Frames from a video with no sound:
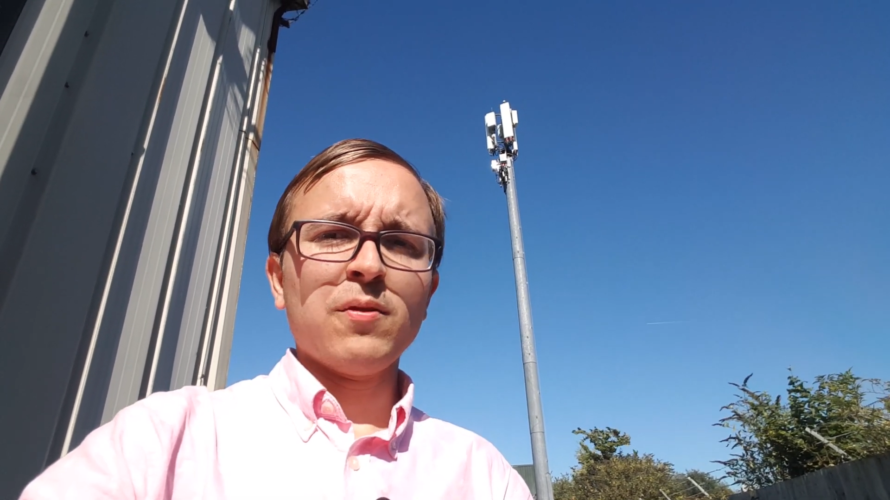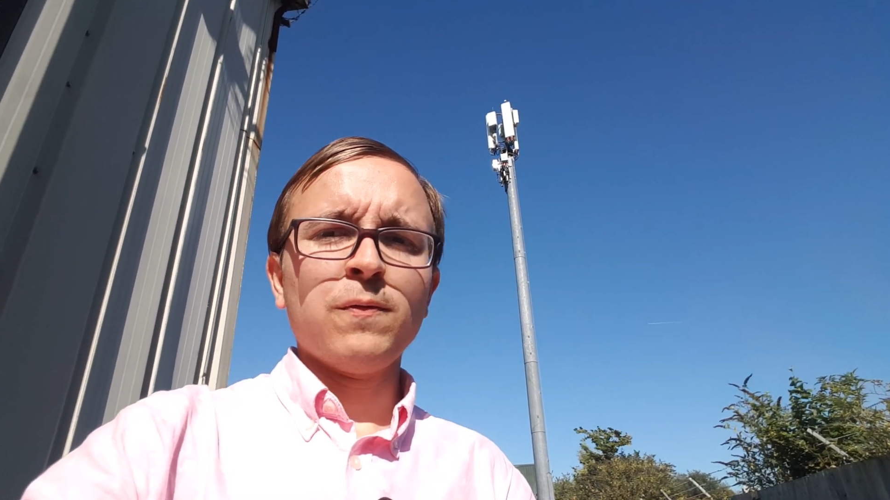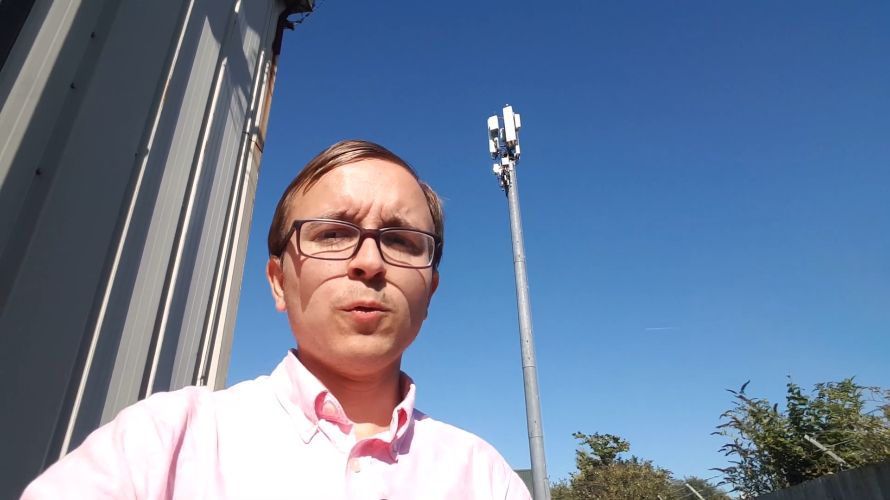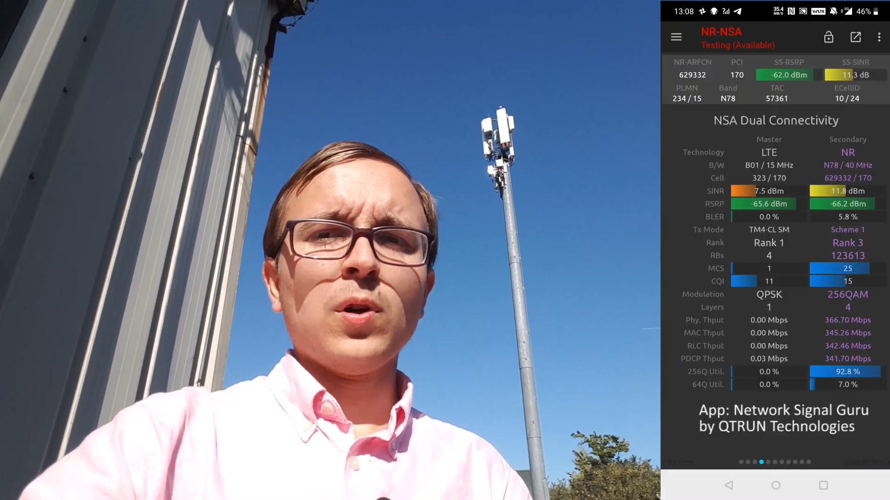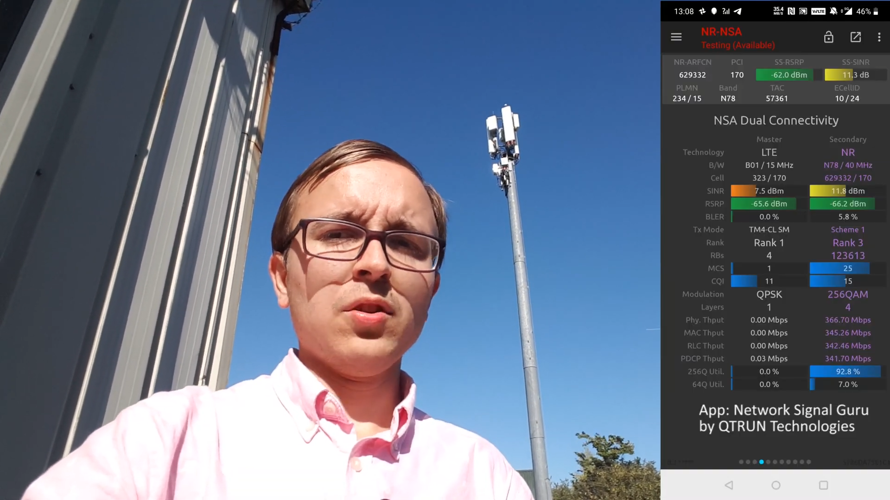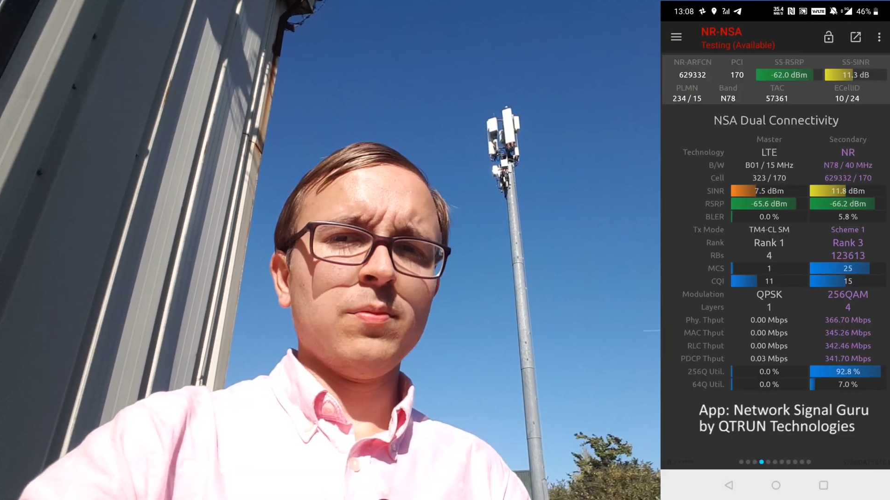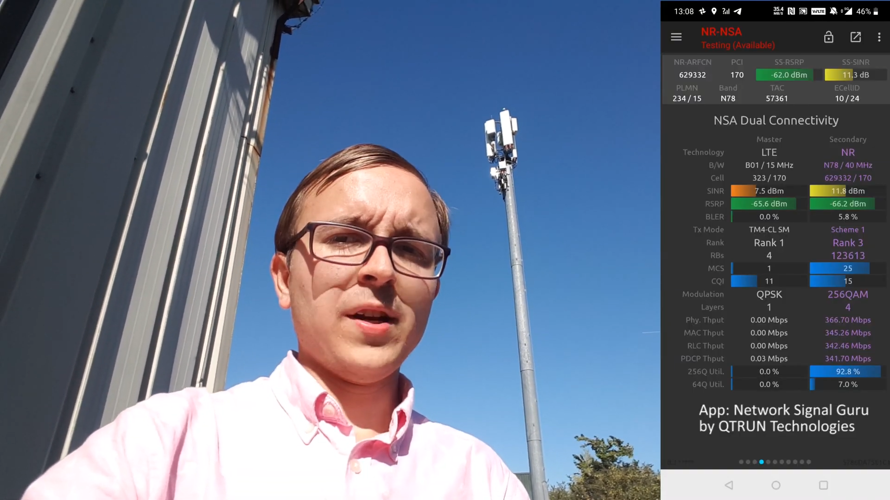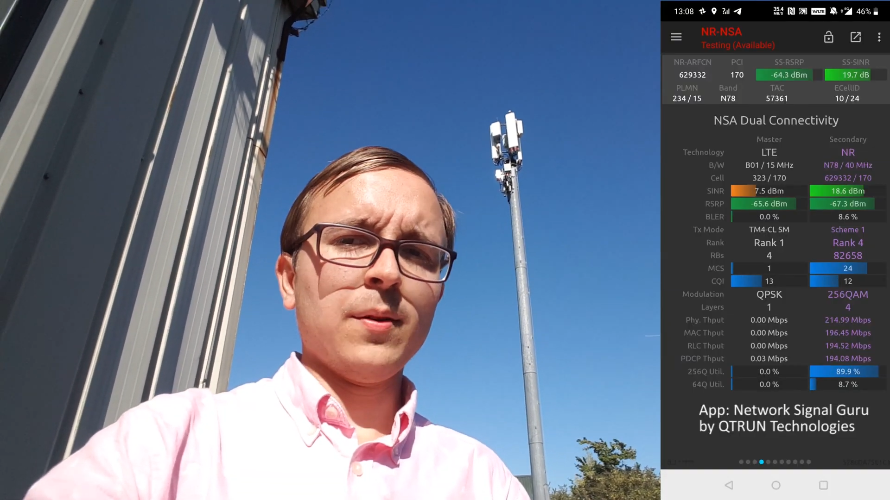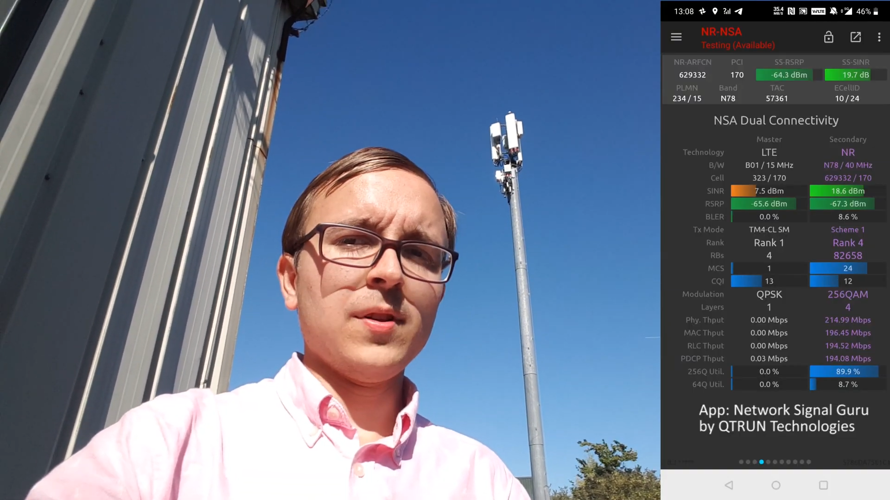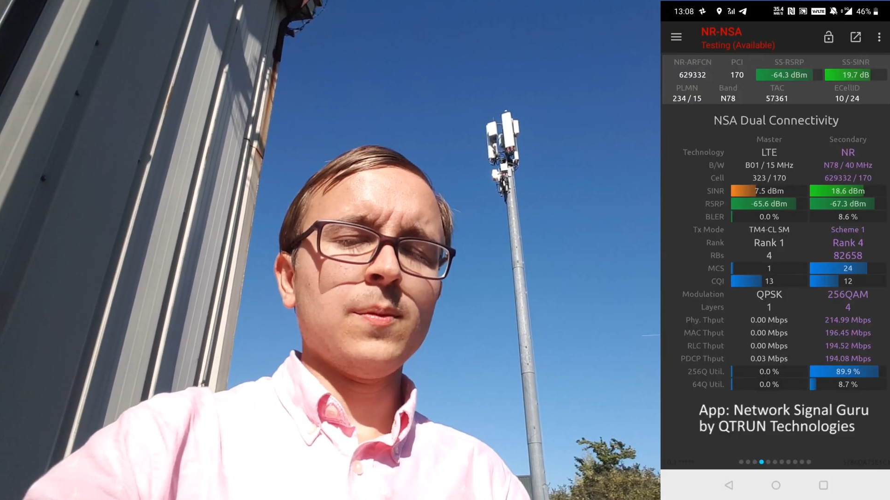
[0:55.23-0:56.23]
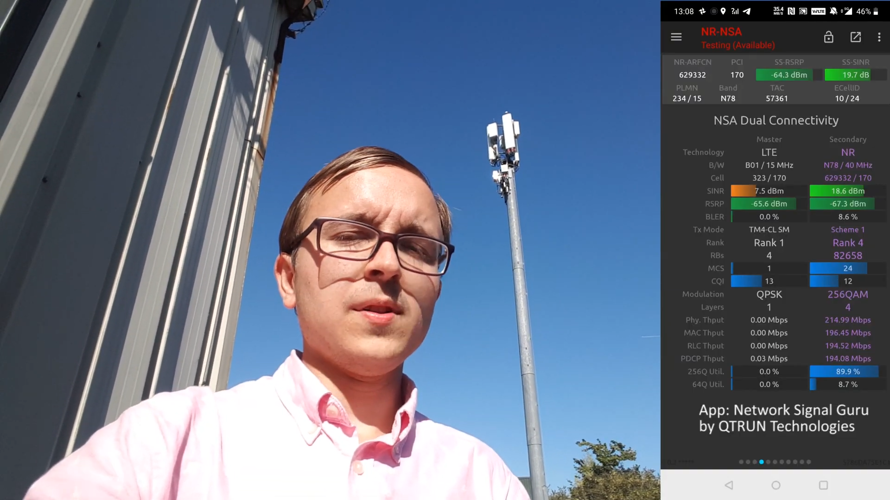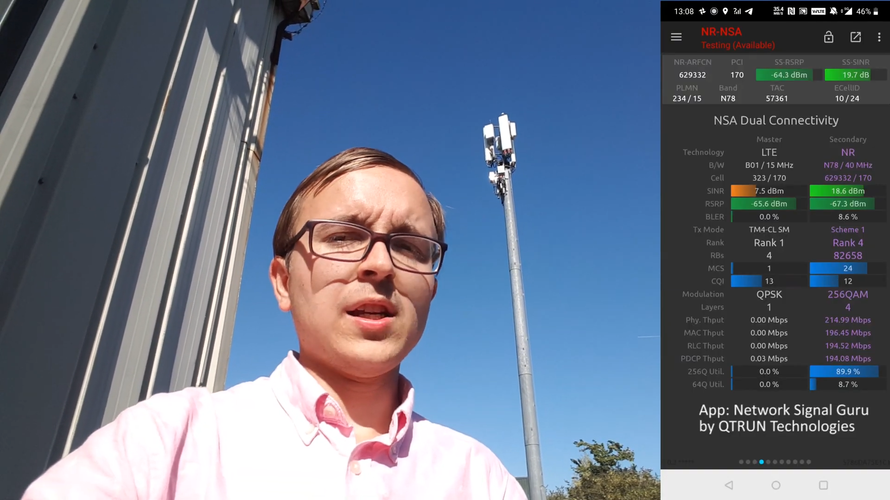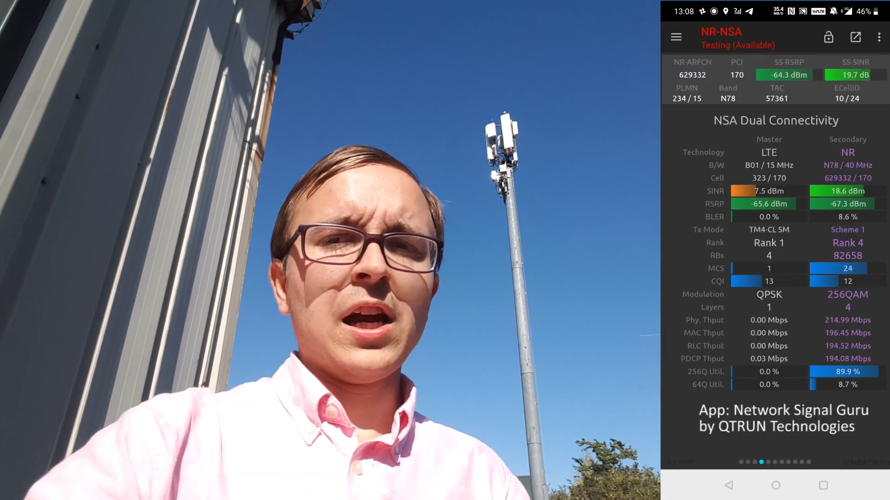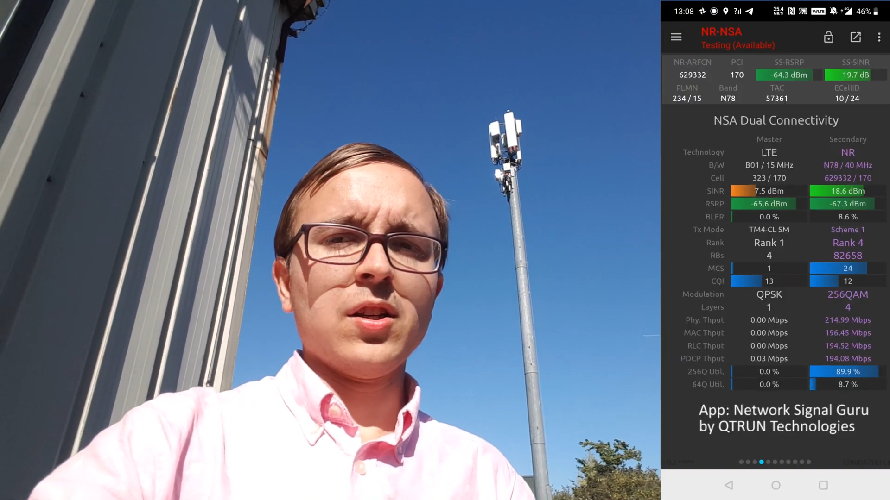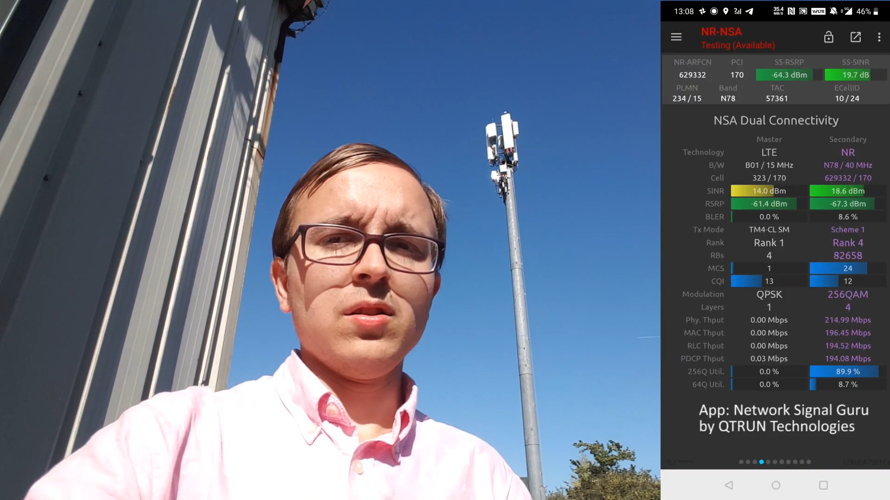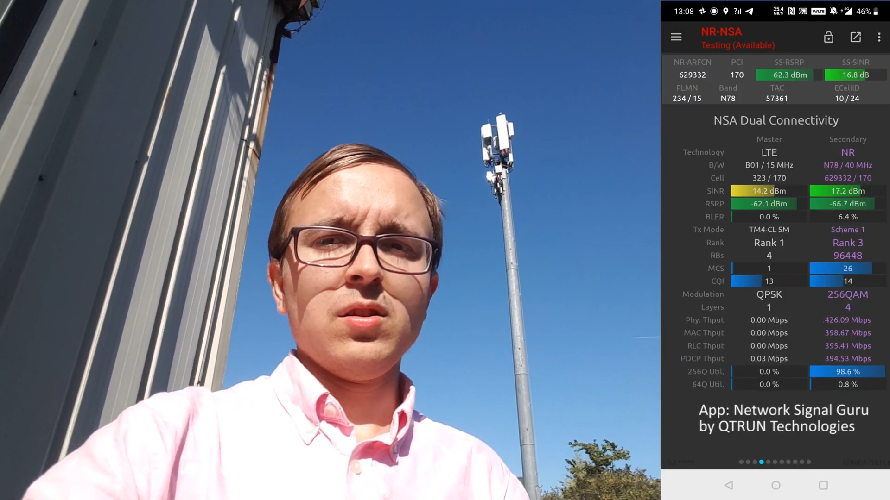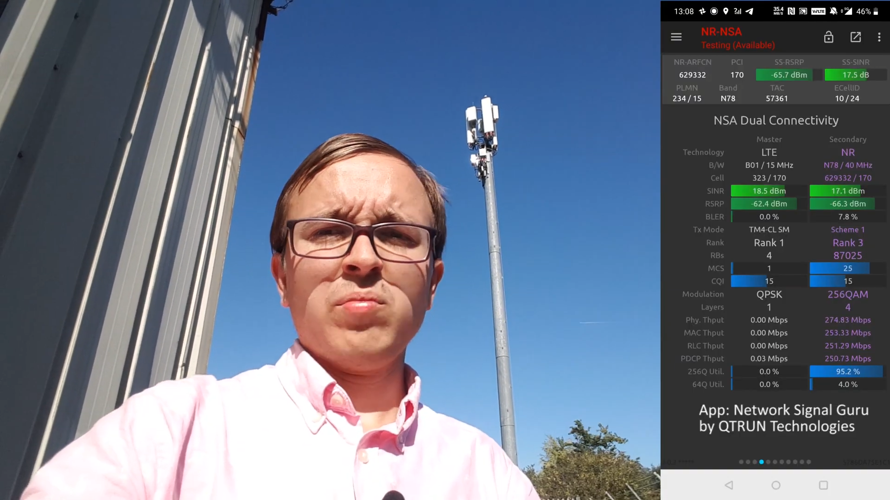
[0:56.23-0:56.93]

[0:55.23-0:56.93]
400 megabits per second.